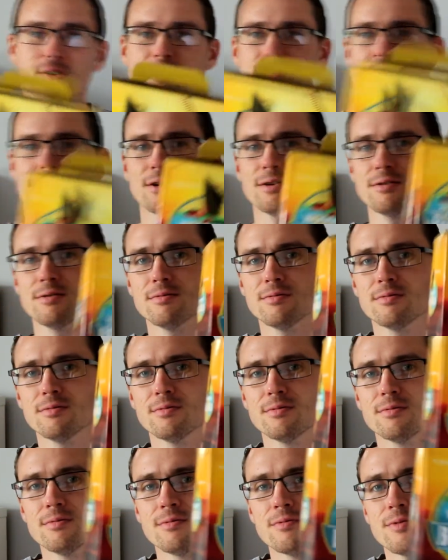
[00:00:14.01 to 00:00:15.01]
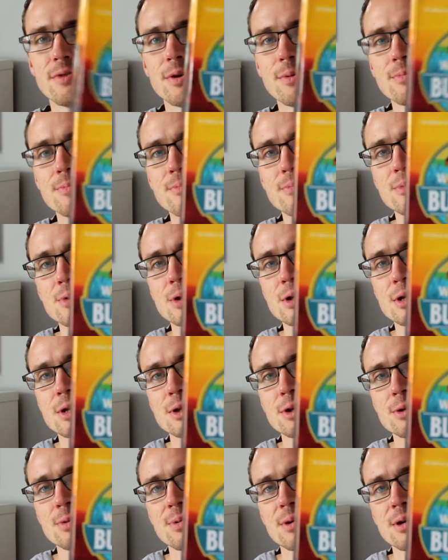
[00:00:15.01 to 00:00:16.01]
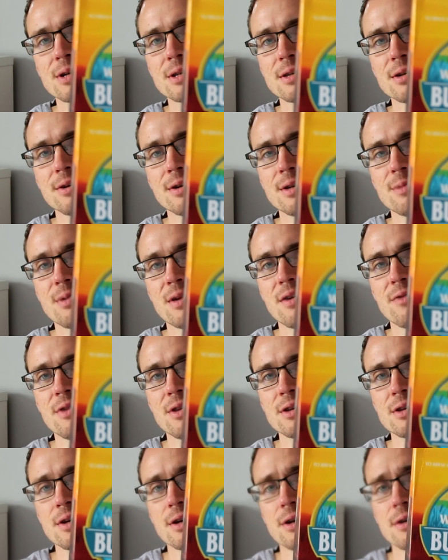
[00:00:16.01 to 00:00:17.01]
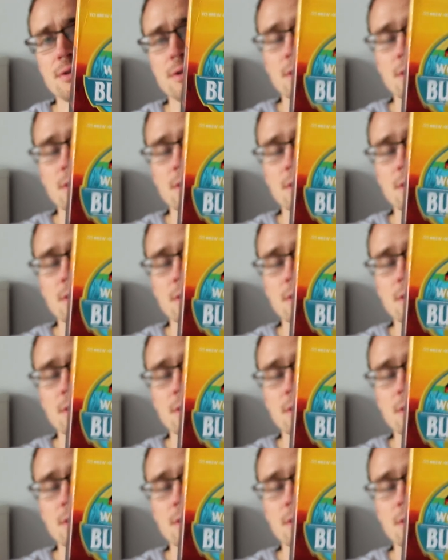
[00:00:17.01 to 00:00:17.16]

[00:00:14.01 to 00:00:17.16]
so I'm super excited to be giving this a go.